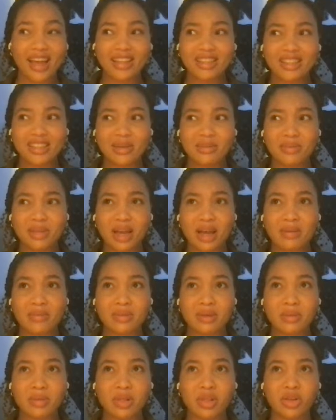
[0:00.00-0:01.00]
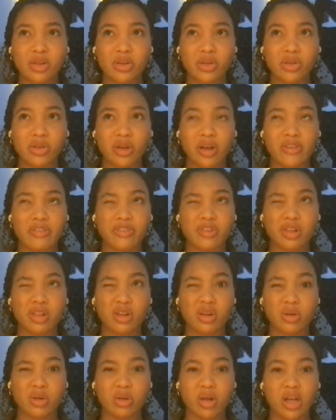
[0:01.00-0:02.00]
and sometimes I'm a little, I feel a
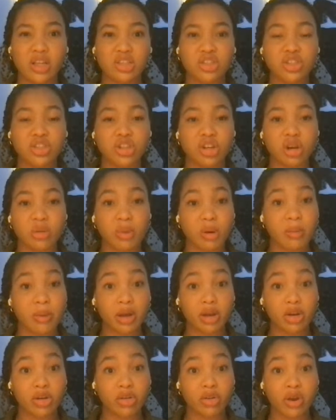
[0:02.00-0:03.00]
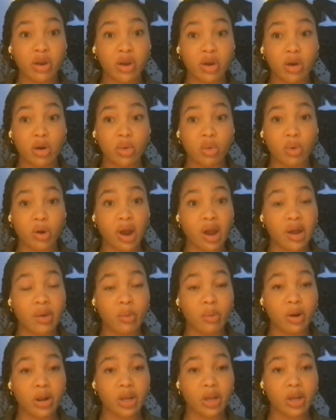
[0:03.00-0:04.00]
little unsure about my career or where I,
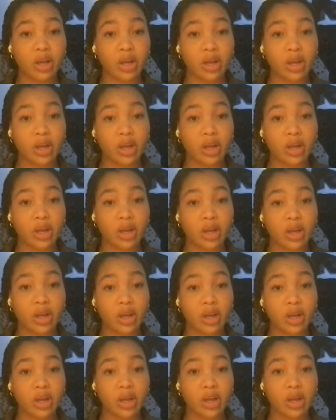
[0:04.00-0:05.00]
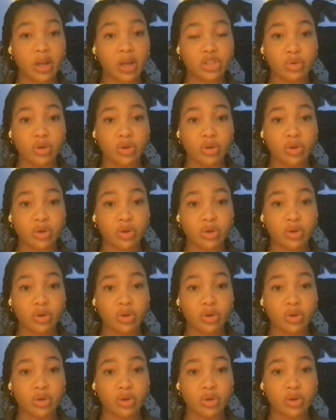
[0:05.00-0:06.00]
what I, I should
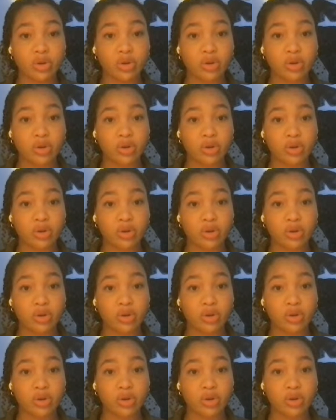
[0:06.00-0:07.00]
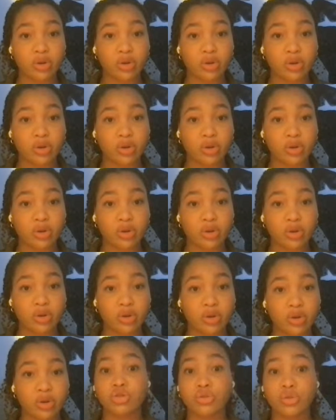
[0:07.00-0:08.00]
do. Go and talk to Chinyelu. I can
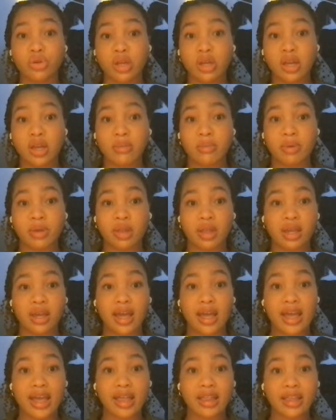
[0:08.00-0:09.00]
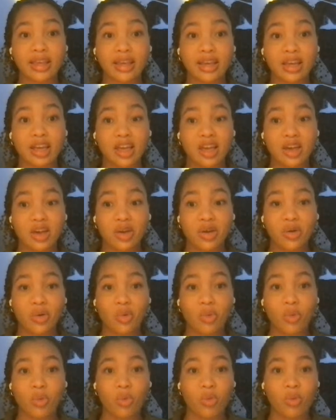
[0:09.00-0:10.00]
talk to Trudi and be like, hey, like,
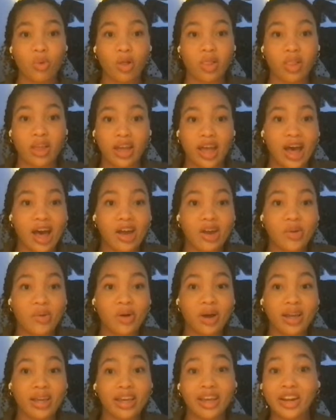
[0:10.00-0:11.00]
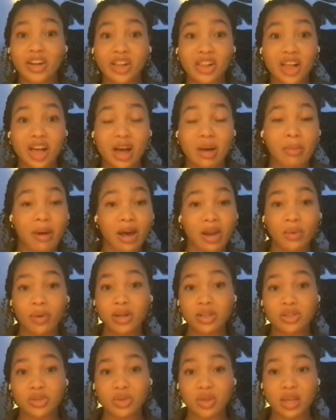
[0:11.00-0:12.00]
like how do I get a club? How do
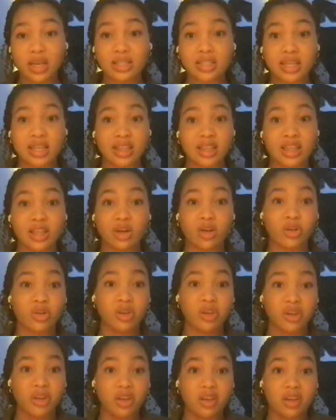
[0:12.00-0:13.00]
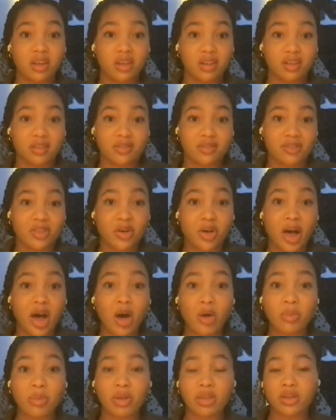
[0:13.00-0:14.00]
I do this? And they'll they'll
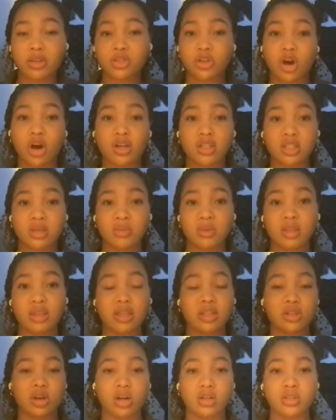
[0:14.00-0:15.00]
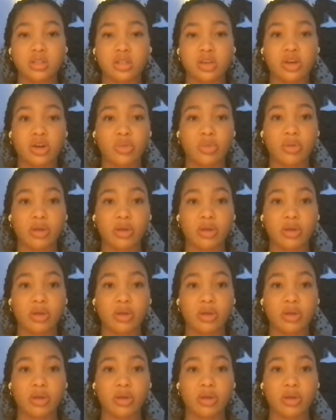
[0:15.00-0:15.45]
help me. They'll talk to me. They talk to the younger